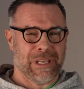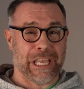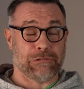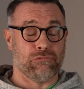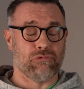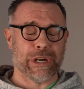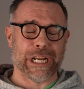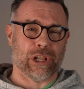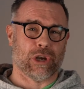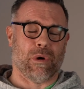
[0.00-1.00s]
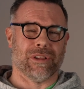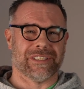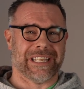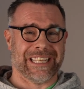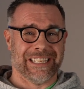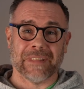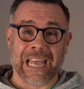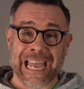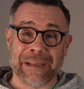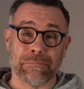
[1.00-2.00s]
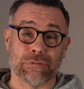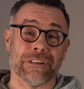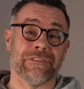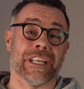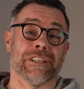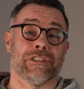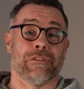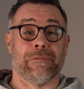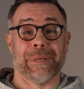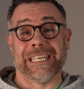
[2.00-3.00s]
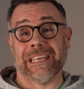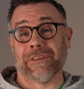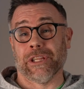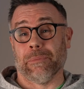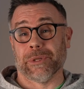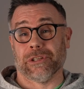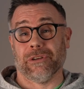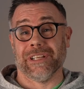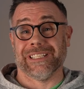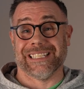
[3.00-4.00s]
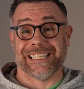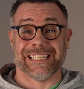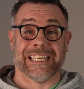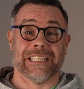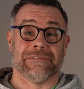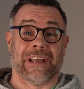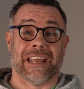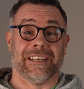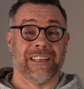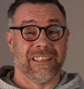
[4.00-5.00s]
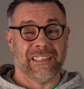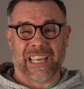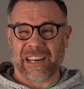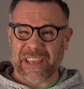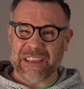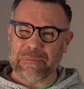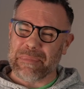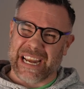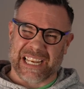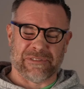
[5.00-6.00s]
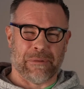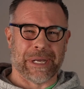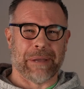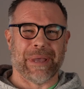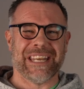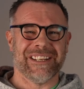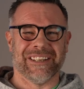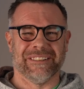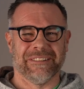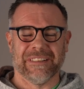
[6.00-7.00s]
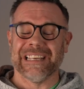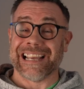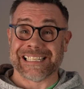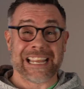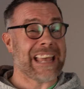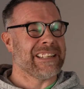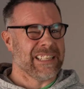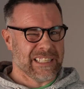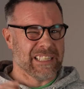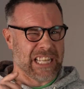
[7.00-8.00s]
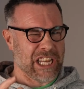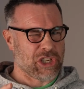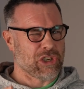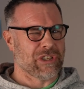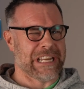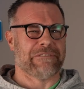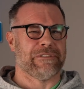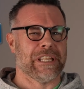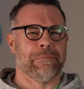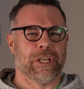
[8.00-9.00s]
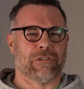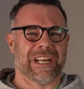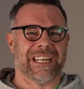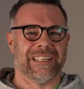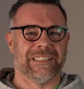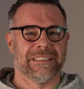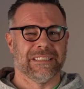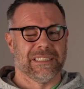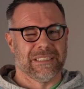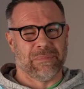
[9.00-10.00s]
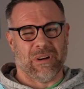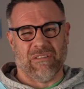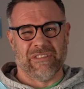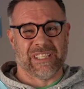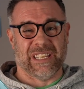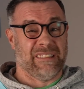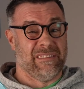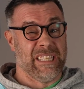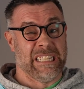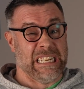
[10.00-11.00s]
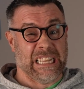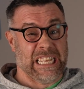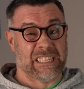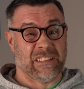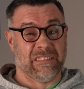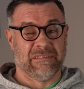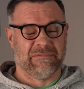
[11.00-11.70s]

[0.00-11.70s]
It's real quality. I am privileged to have been given the opportunity to see this van, and I've even been asked for my opinion. I said it should definitely be green, but obviously they didn't listen.